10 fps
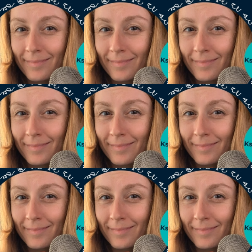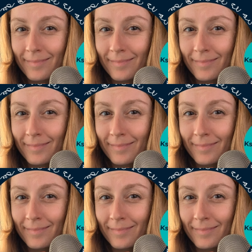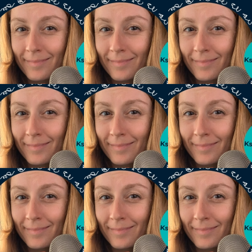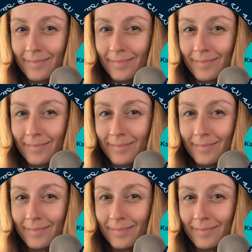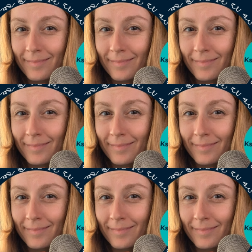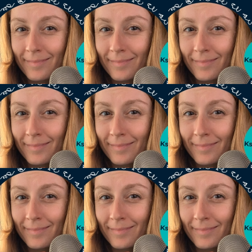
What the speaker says: The face doesn't move, so there is nothing to read.